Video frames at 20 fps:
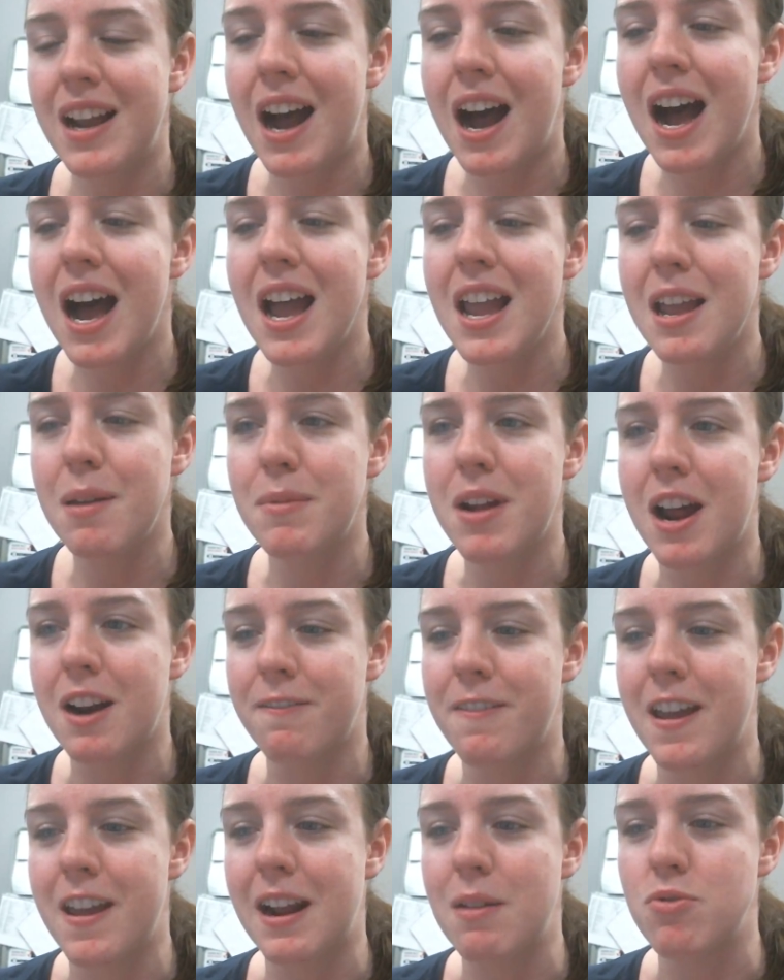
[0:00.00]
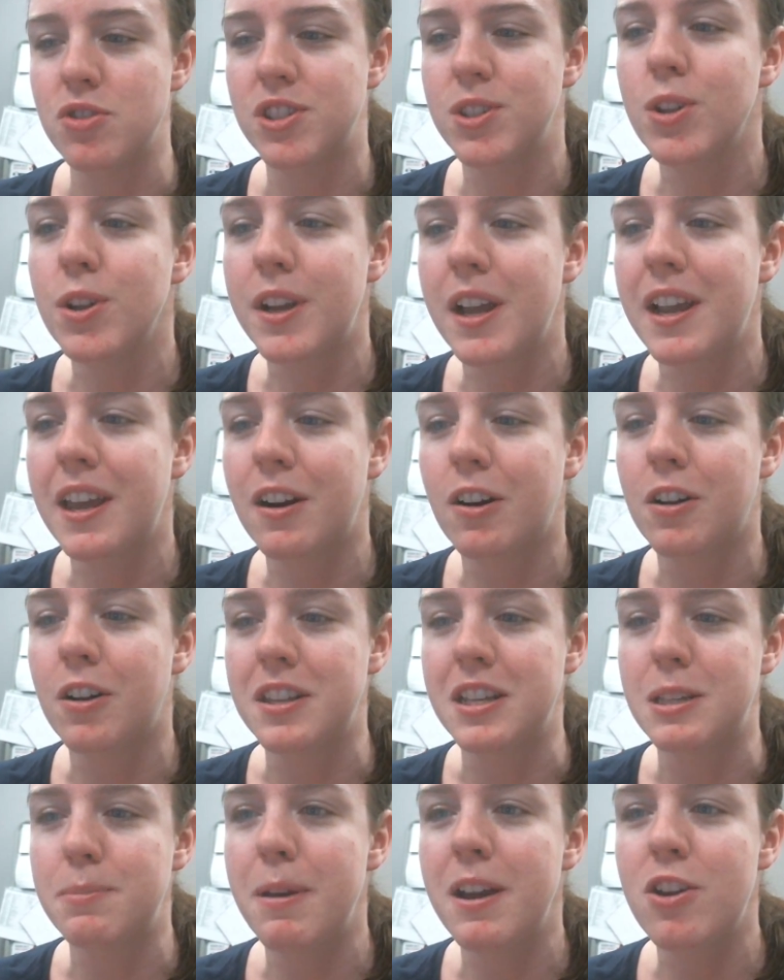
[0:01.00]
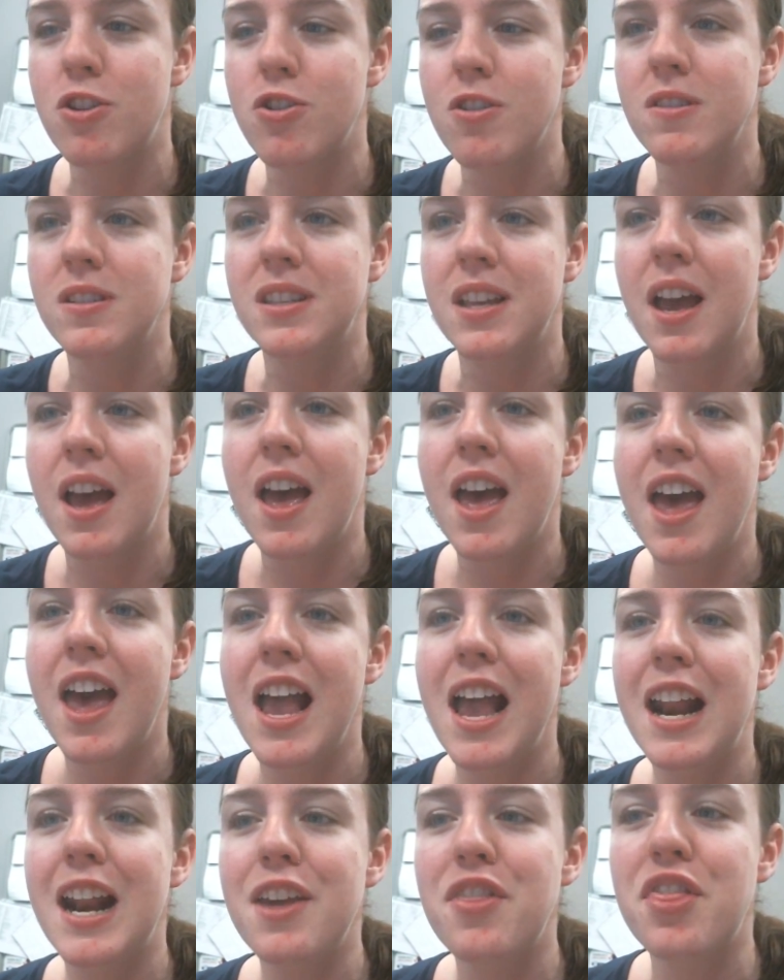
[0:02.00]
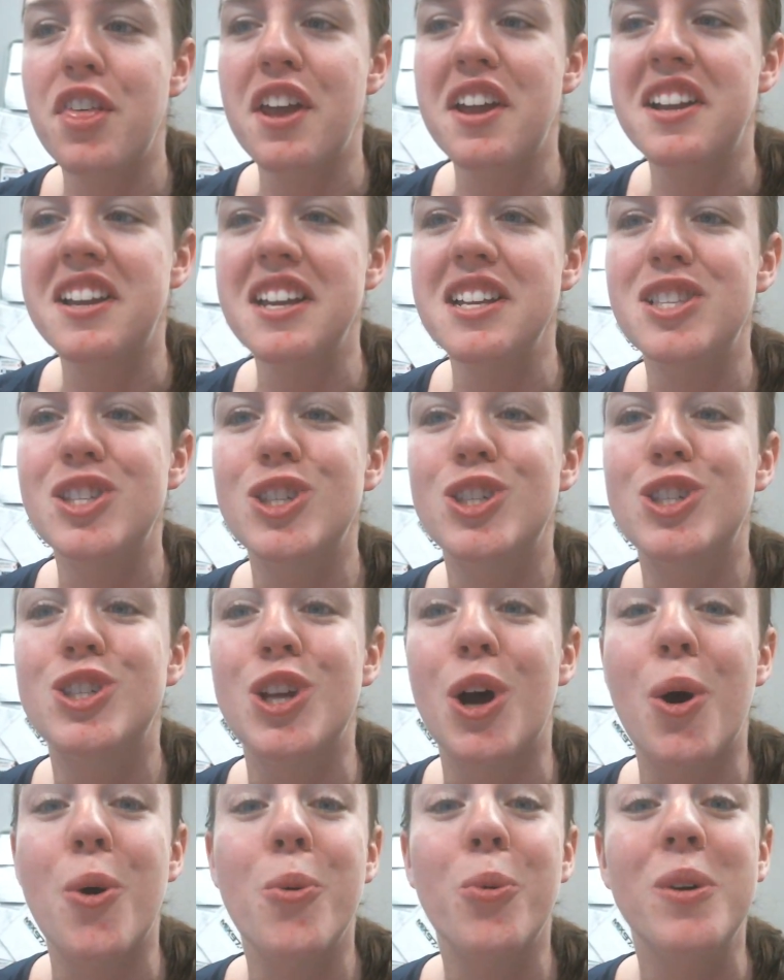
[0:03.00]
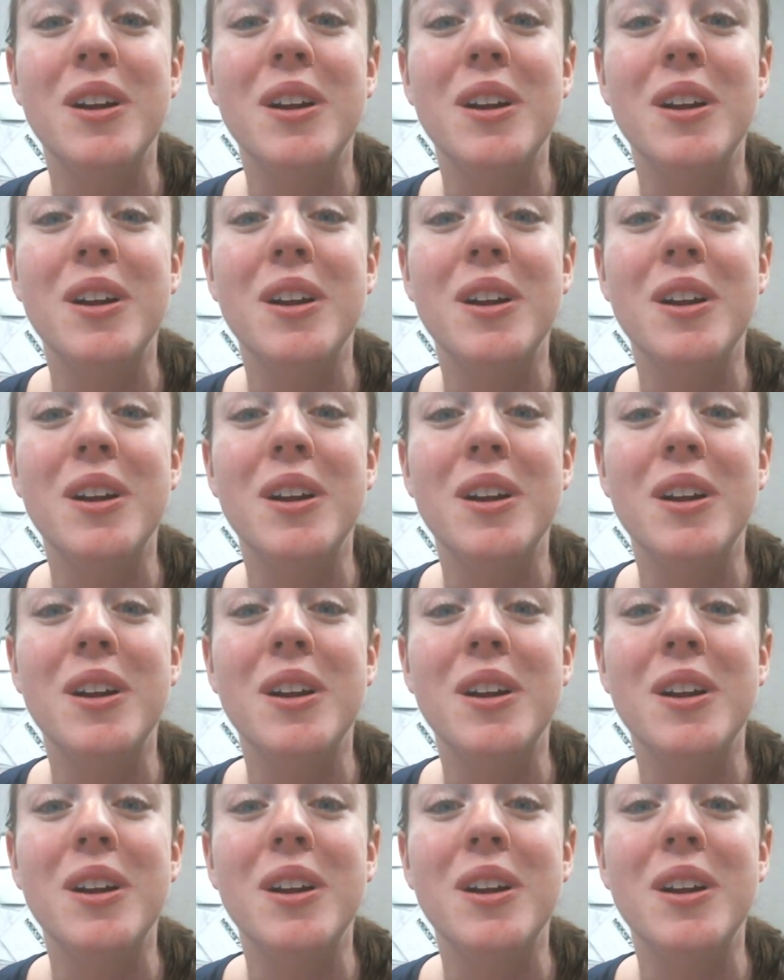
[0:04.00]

I am not a fan. I'm just looking at all these pictures and I think it's so